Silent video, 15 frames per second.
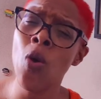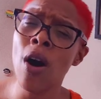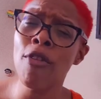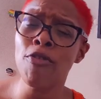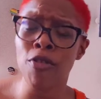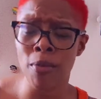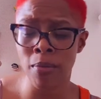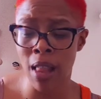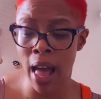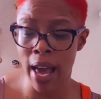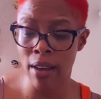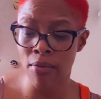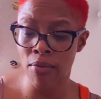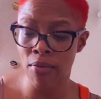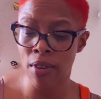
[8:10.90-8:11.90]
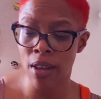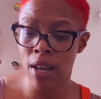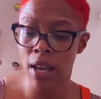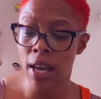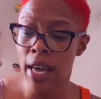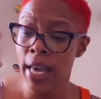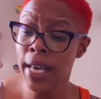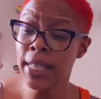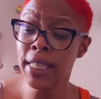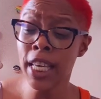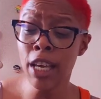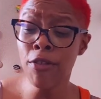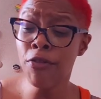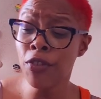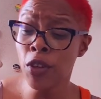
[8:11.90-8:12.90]
from life. His
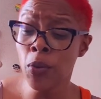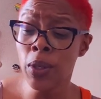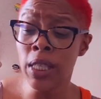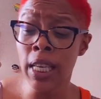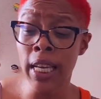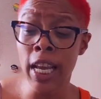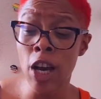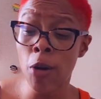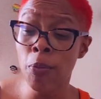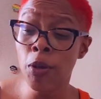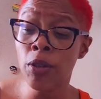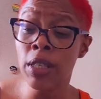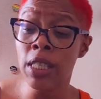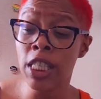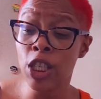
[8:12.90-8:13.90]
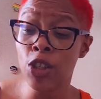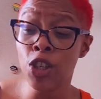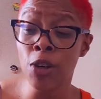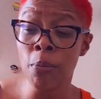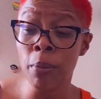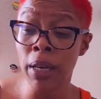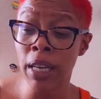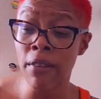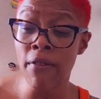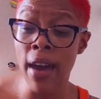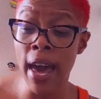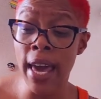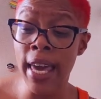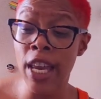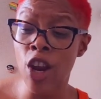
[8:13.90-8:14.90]
influence can help you distill your many
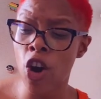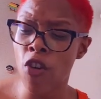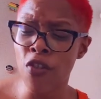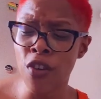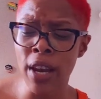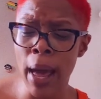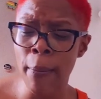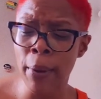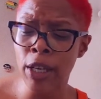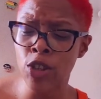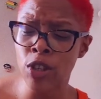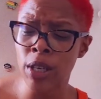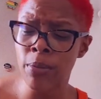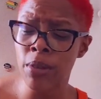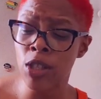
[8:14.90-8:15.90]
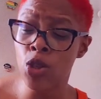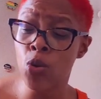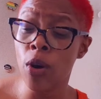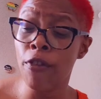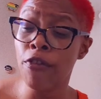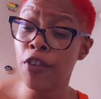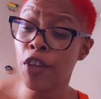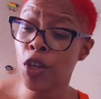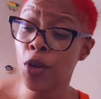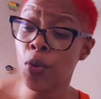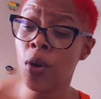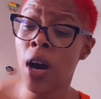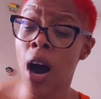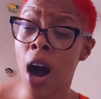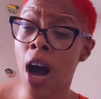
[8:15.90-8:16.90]
vague and overlapping dreams into a few
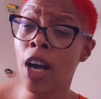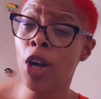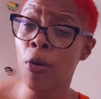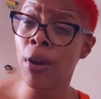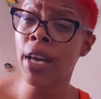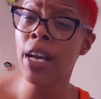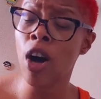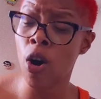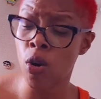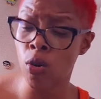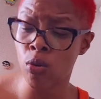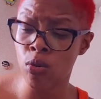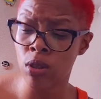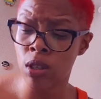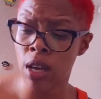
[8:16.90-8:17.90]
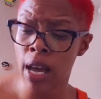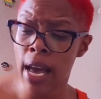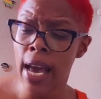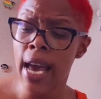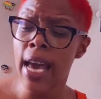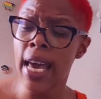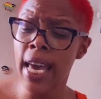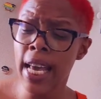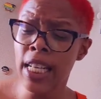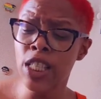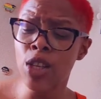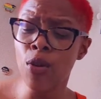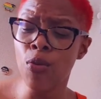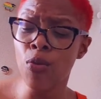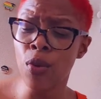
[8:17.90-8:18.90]
concrete goals. He's
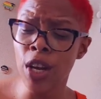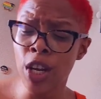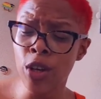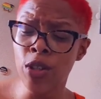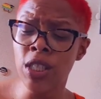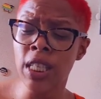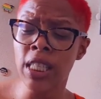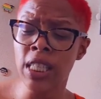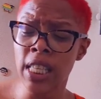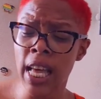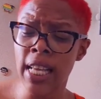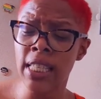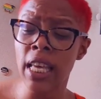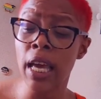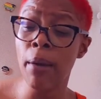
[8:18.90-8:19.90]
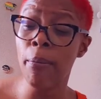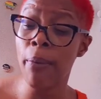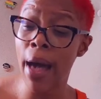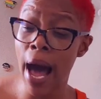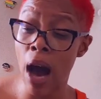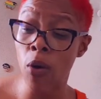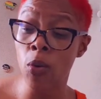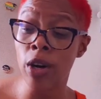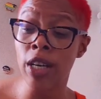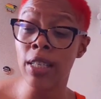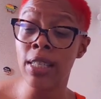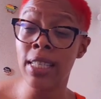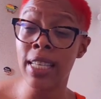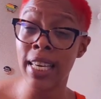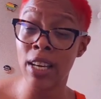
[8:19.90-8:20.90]
the real success empowered
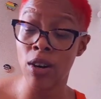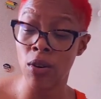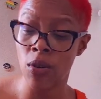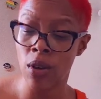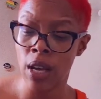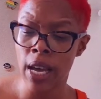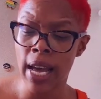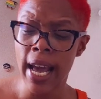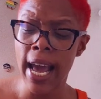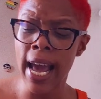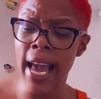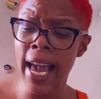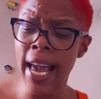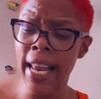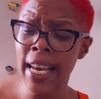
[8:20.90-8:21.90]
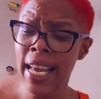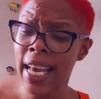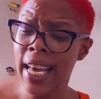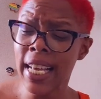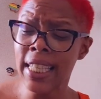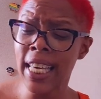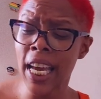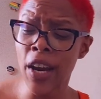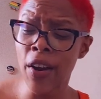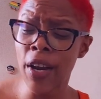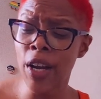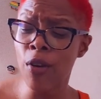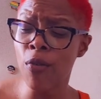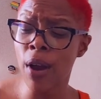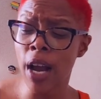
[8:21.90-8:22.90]
deal. And he's carrying
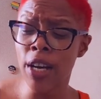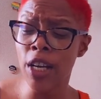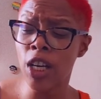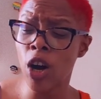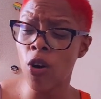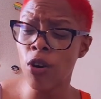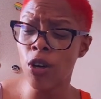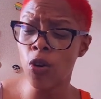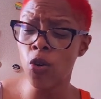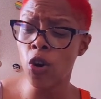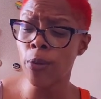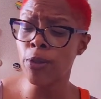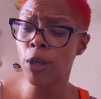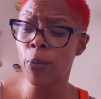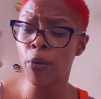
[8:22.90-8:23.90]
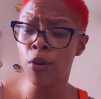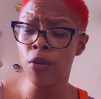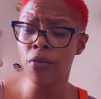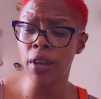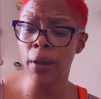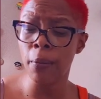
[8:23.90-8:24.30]
around a golden orb to prove it.